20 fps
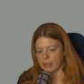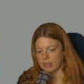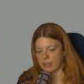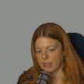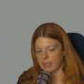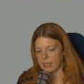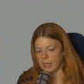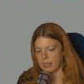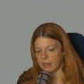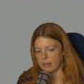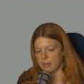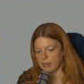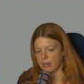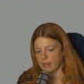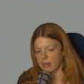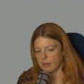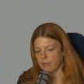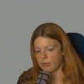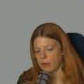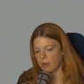and
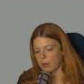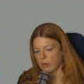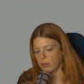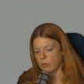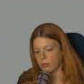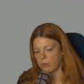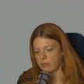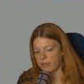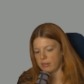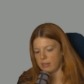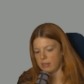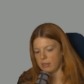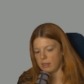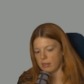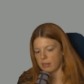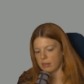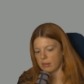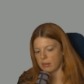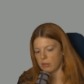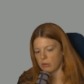you
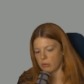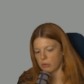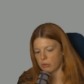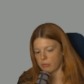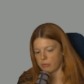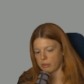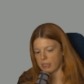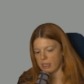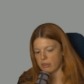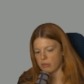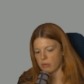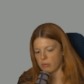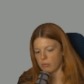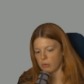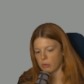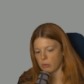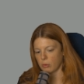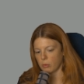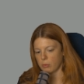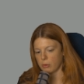see the notification
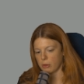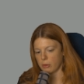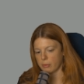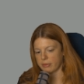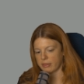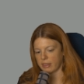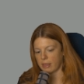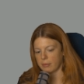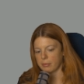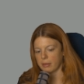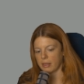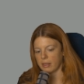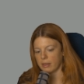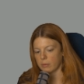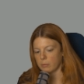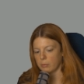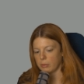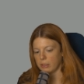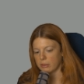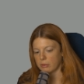window pops up
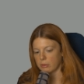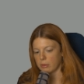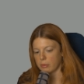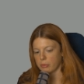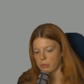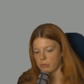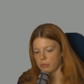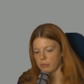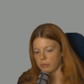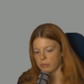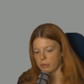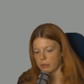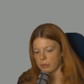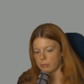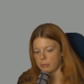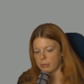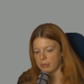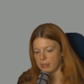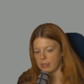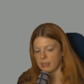and Petra Proof will
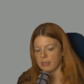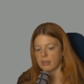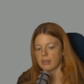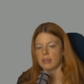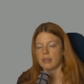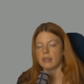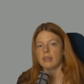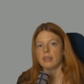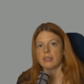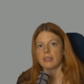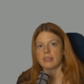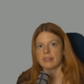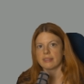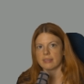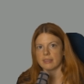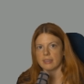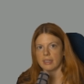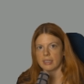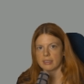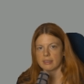be
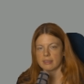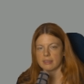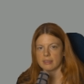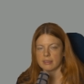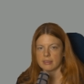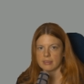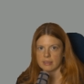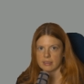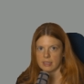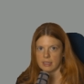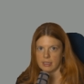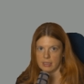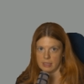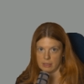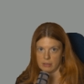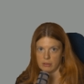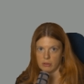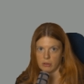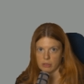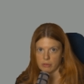selected
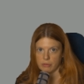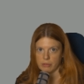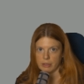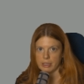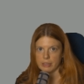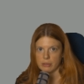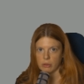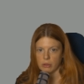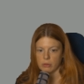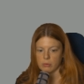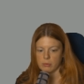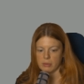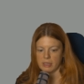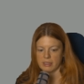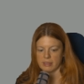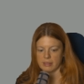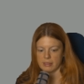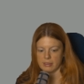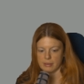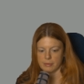and notified
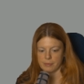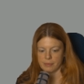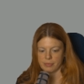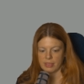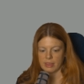automatically.